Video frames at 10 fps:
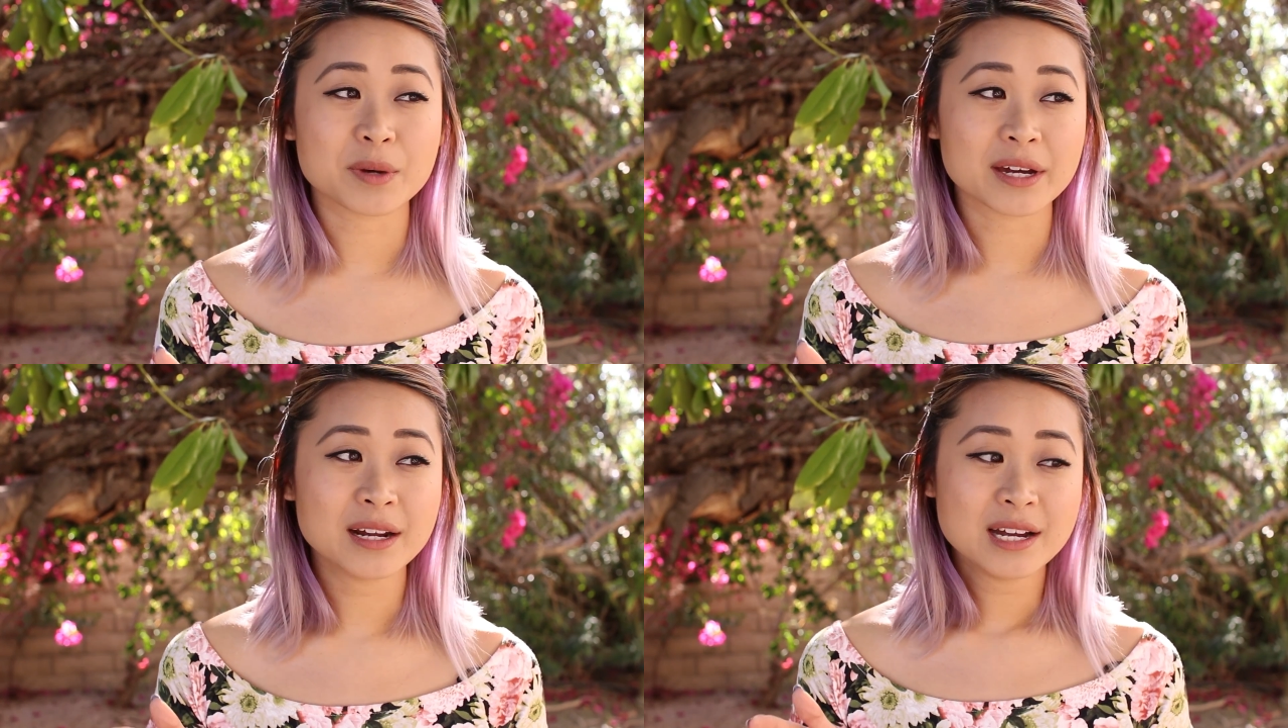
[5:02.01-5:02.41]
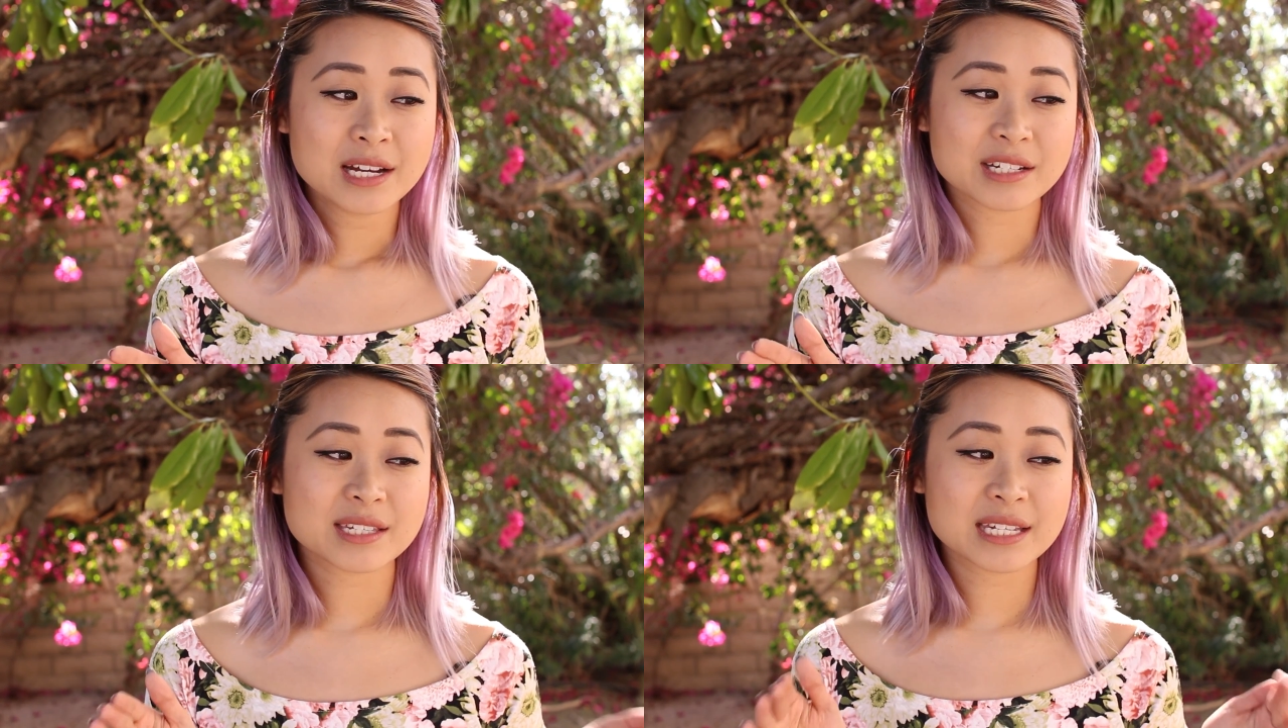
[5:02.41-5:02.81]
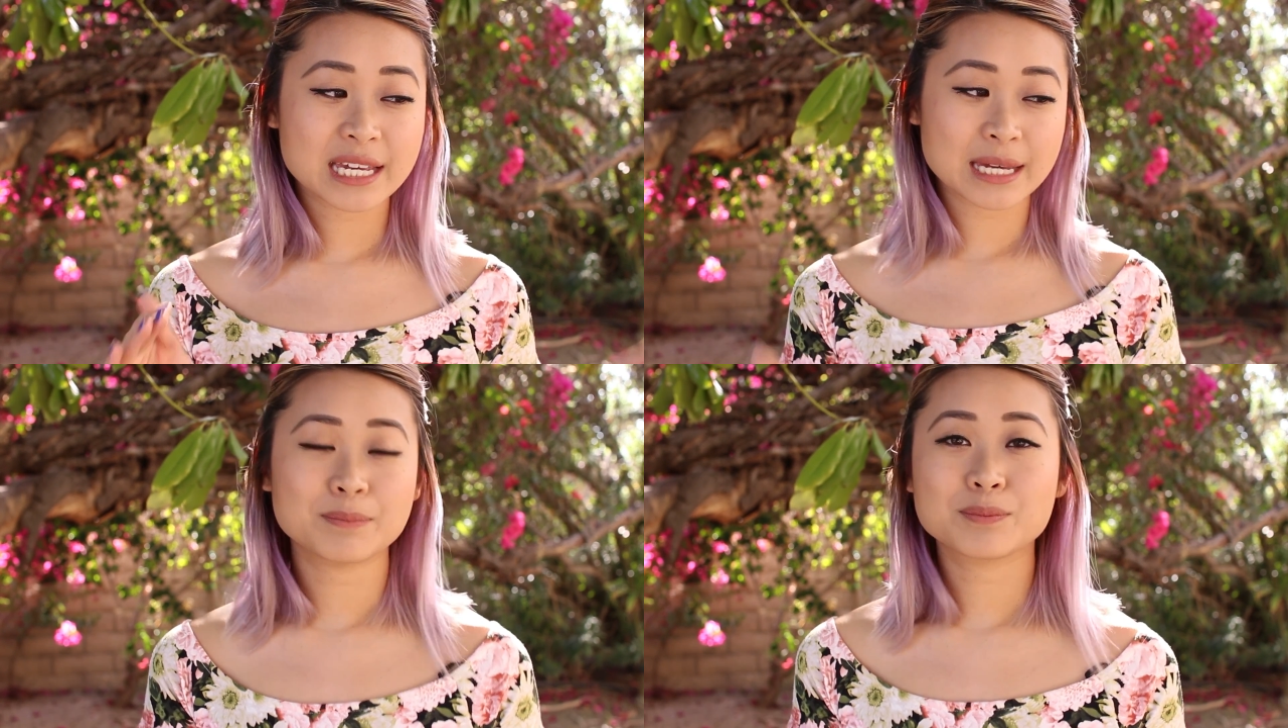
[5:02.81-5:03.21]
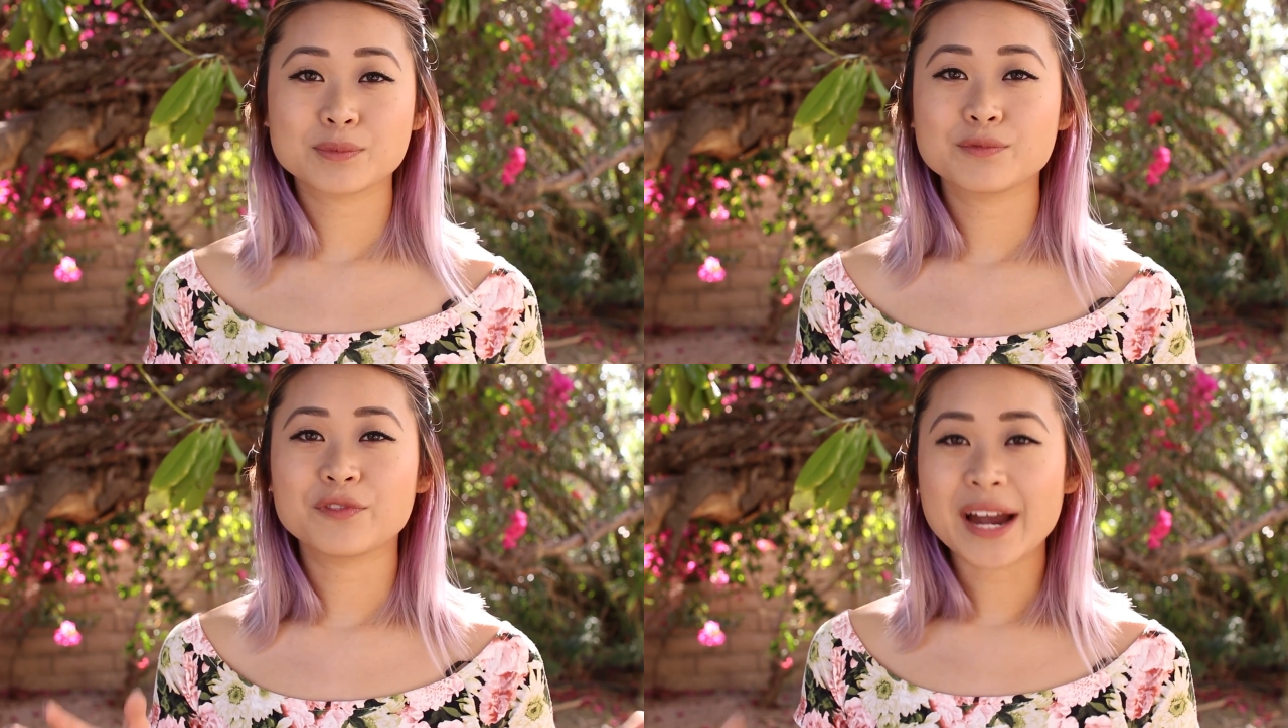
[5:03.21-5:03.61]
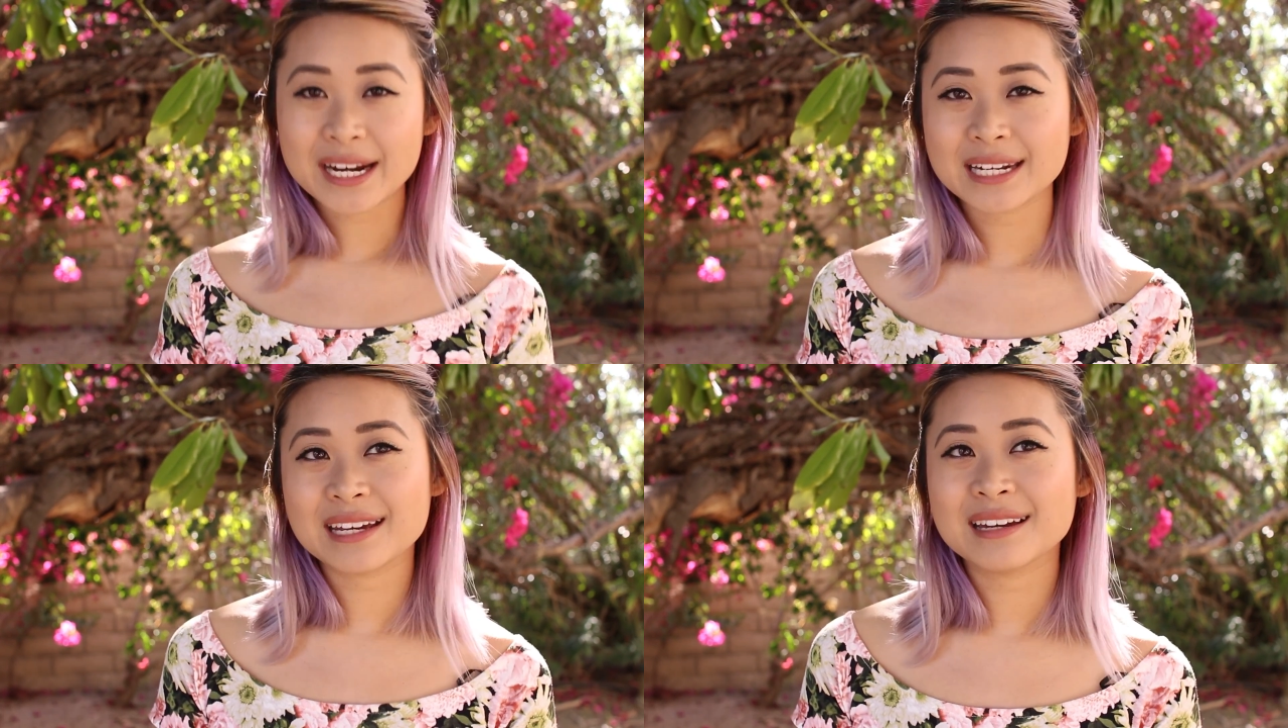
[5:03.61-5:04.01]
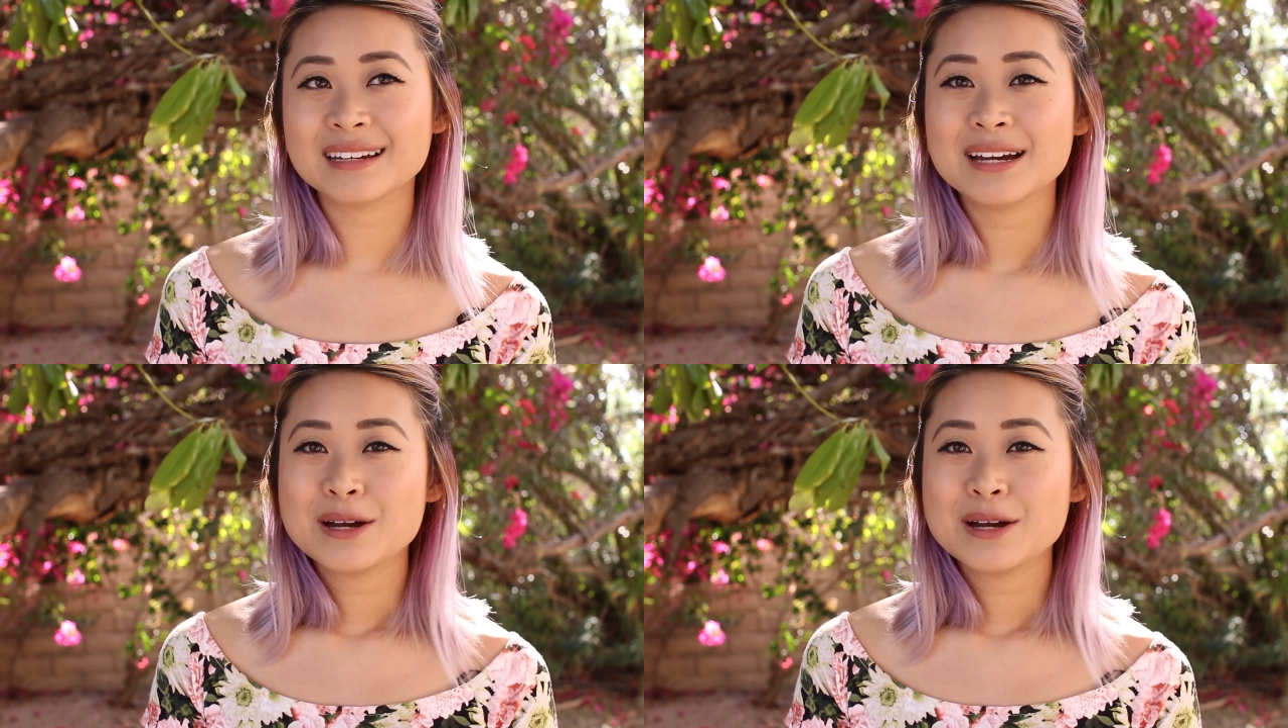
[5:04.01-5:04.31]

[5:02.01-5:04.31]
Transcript: but just keep finding